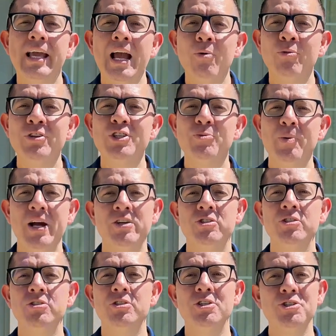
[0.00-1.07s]
camera
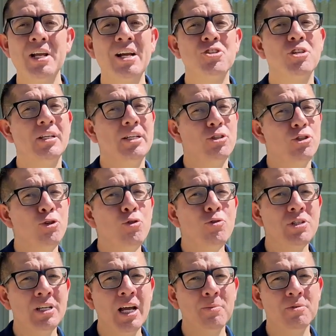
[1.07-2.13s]
inspections, there's actually
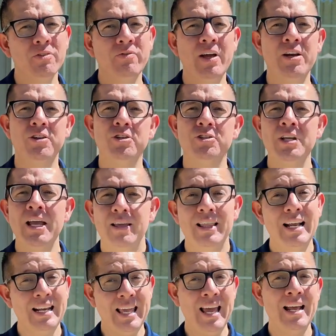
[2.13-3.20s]
two types of vendors
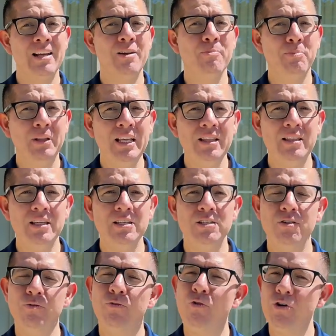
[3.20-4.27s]
that can complete these
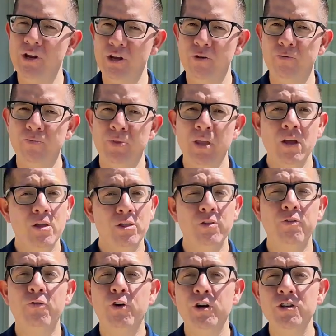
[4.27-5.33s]
for you.
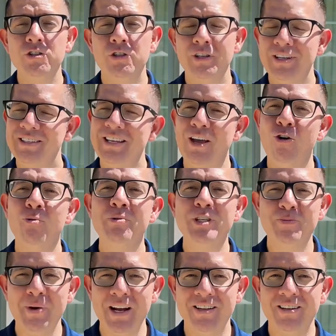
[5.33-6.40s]
The first is a home
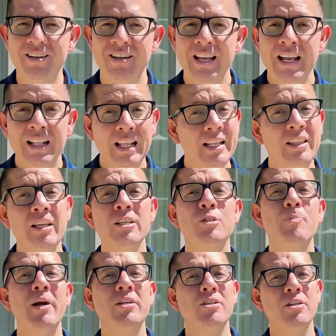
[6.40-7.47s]
inspector, like the
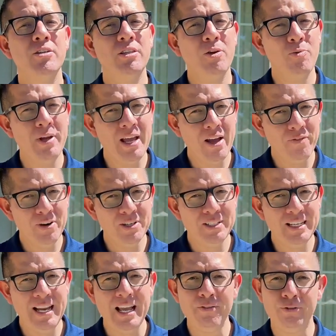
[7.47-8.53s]
inspector that we have here
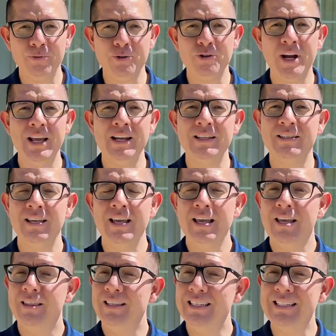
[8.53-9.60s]
today from Trident.
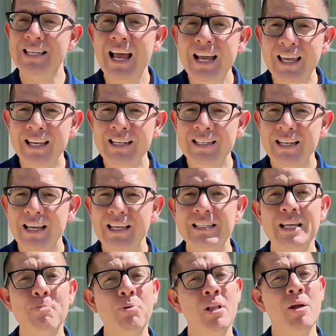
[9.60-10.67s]
The second
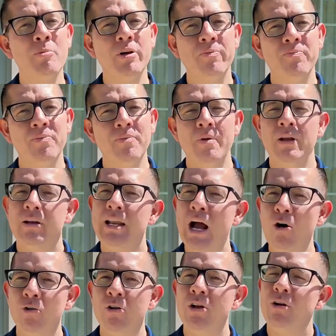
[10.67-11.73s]
is a plumber.
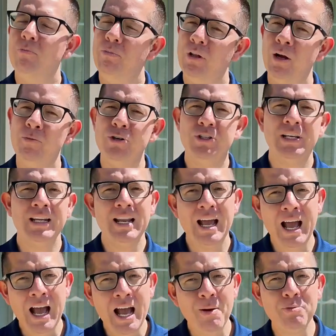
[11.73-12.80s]
Now, plumbers can
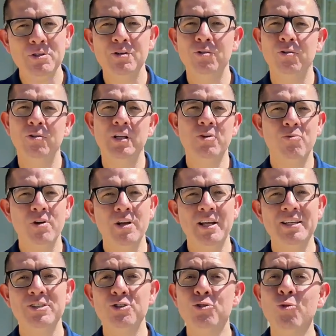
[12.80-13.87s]
absolutely run
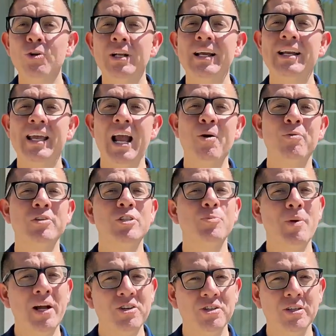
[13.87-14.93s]
a sewer line camera
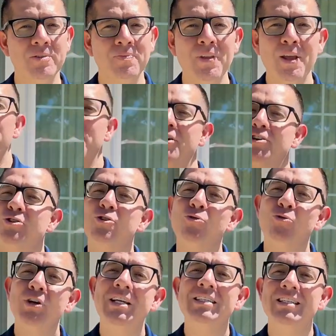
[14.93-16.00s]
inspection. There are two
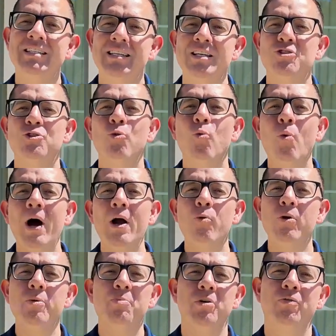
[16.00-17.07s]
reasons as to why
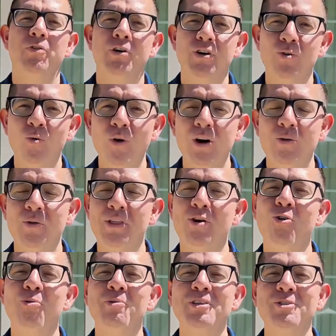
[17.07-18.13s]
we prefer to work with
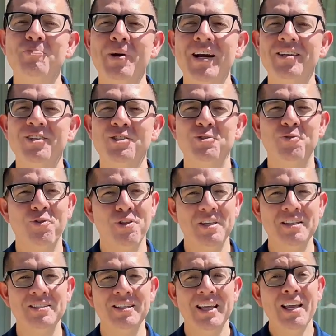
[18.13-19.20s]
home inspectors for
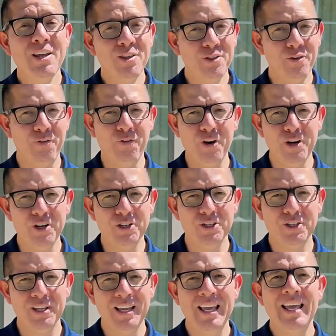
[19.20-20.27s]
this. The
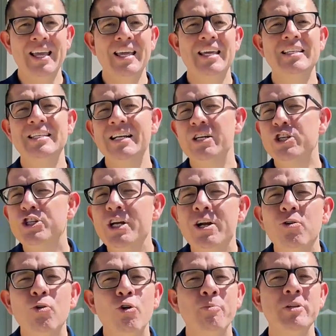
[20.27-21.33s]
first is that a
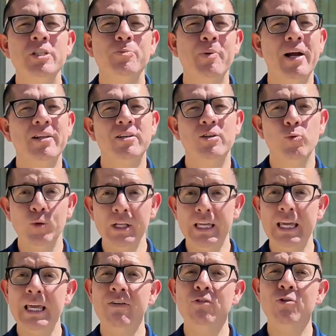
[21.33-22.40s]
general home inspector will
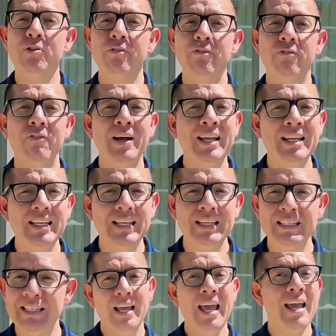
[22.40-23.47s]
give you the
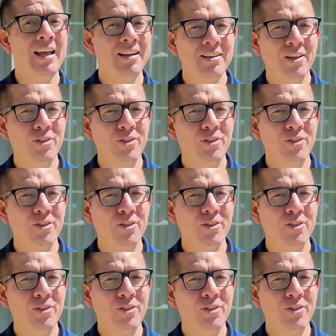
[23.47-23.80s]
findings and